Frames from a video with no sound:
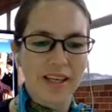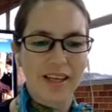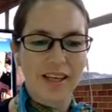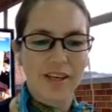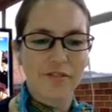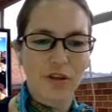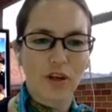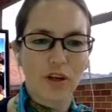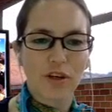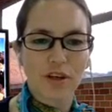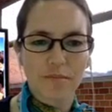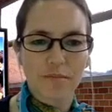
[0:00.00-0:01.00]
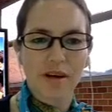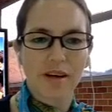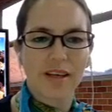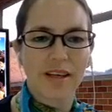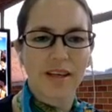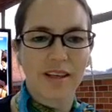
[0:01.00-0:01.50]
if you look at
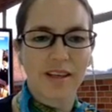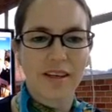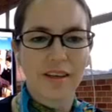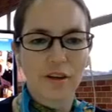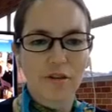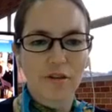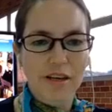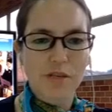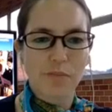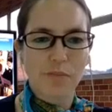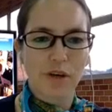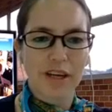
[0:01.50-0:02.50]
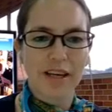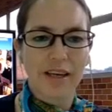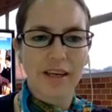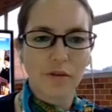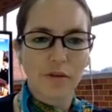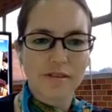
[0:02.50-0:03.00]
my grade book here,
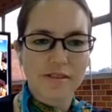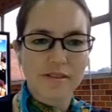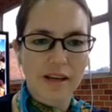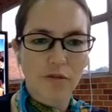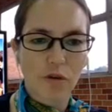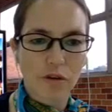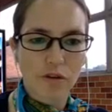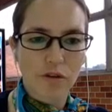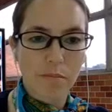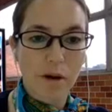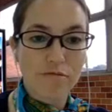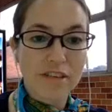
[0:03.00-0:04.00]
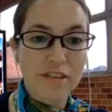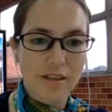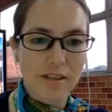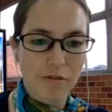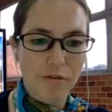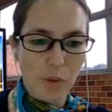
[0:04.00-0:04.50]
you'll see I've got my
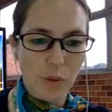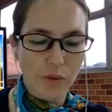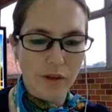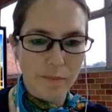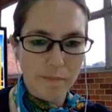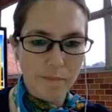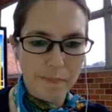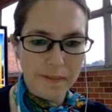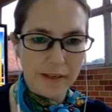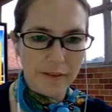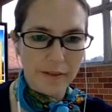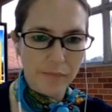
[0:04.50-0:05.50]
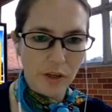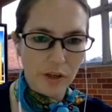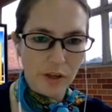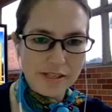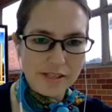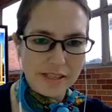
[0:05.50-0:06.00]
reading folder here, and you
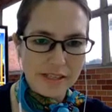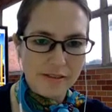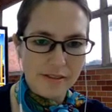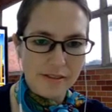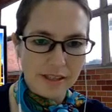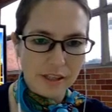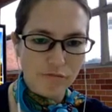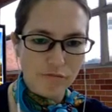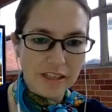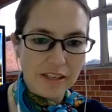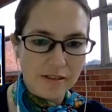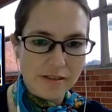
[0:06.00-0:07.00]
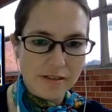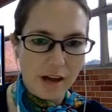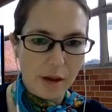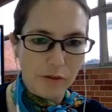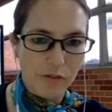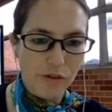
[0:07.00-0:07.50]
can see the reading
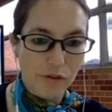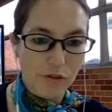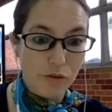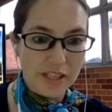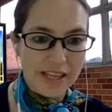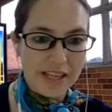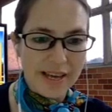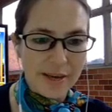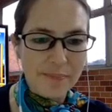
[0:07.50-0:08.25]
assignments through the year.